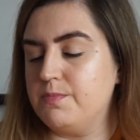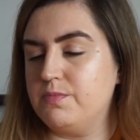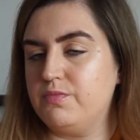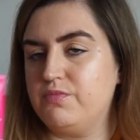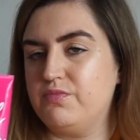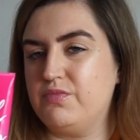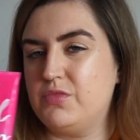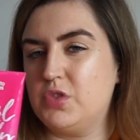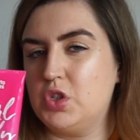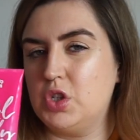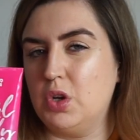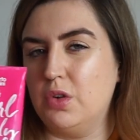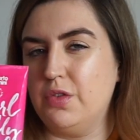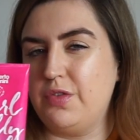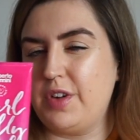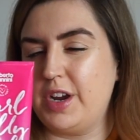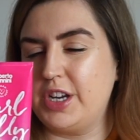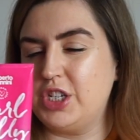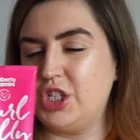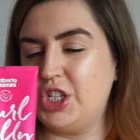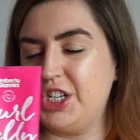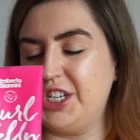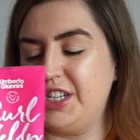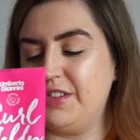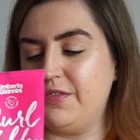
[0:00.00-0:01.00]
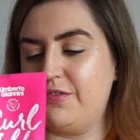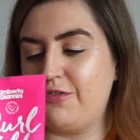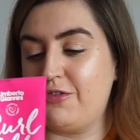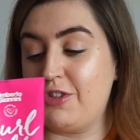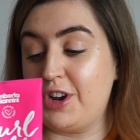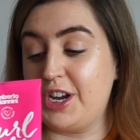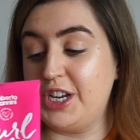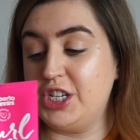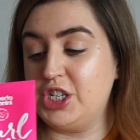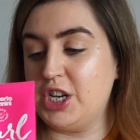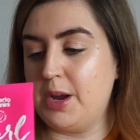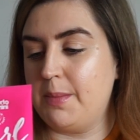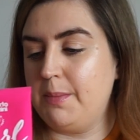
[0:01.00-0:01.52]
sulfate free
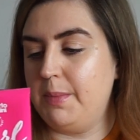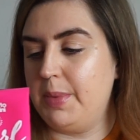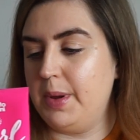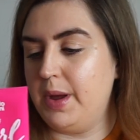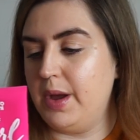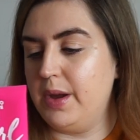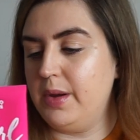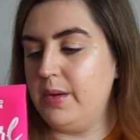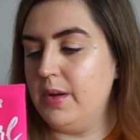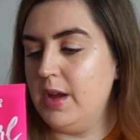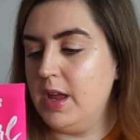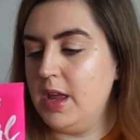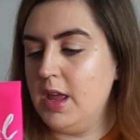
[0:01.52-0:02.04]
shampoo.